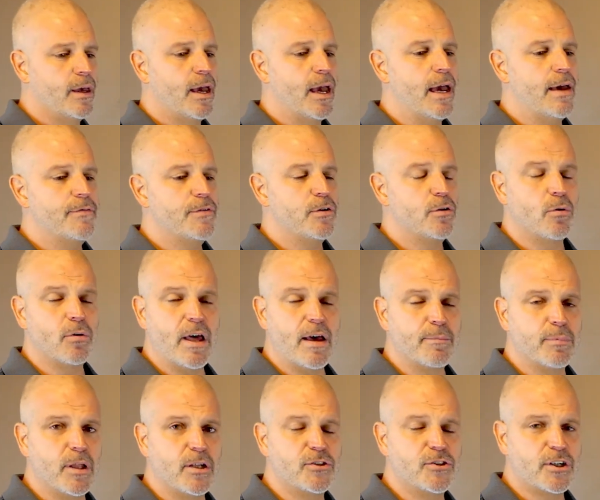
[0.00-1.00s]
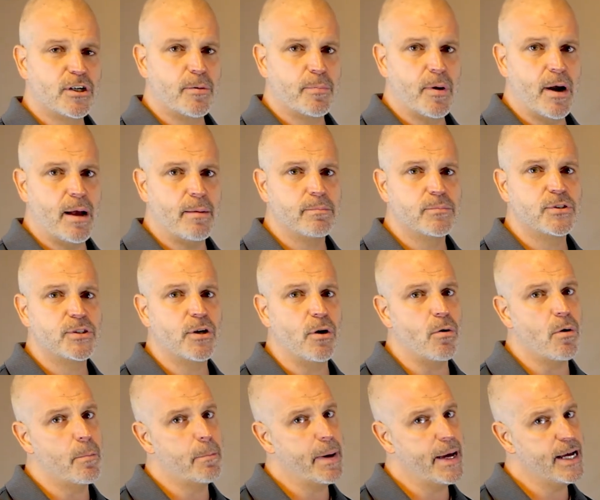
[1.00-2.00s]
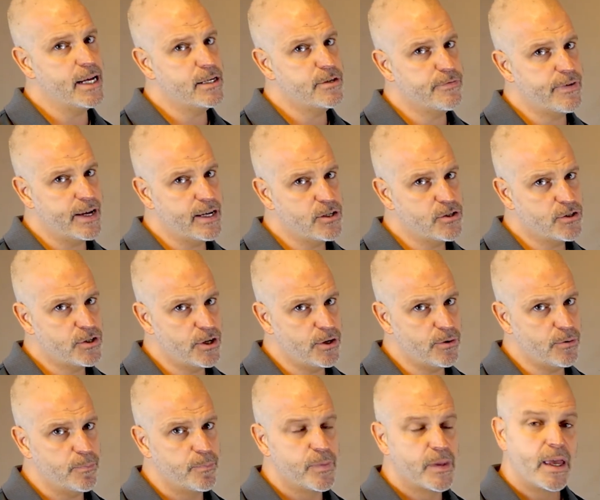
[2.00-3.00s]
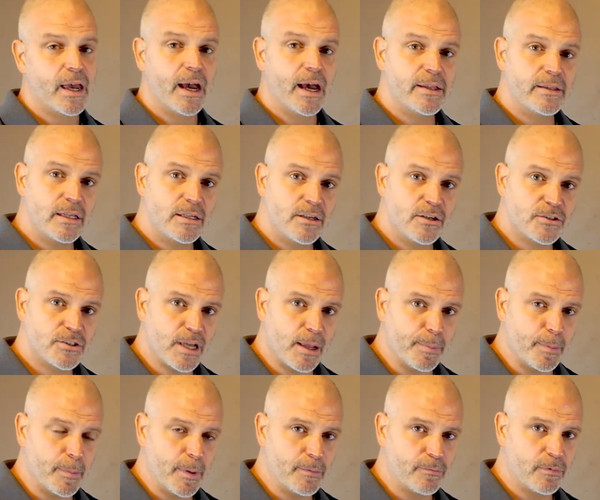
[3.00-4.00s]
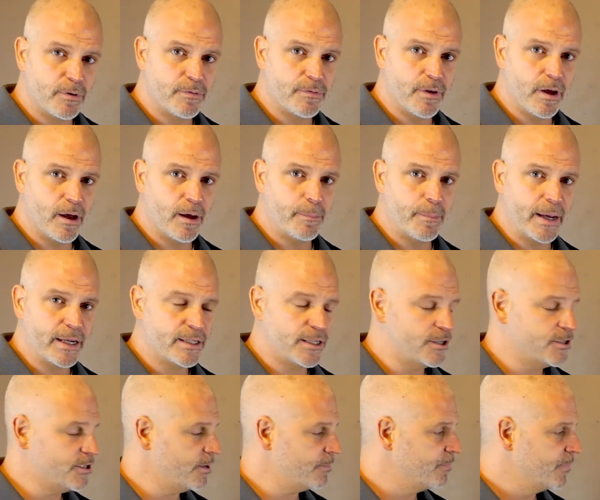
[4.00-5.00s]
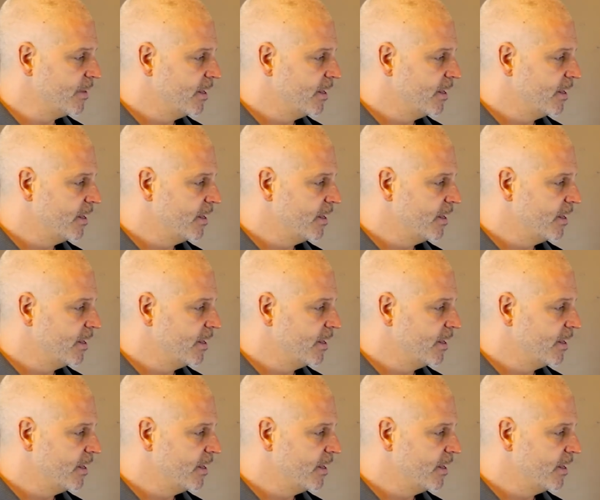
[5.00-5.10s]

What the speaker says: If you don't have blood sugar problems, you go on PAGE phase 2. And then you supplement with magnesium.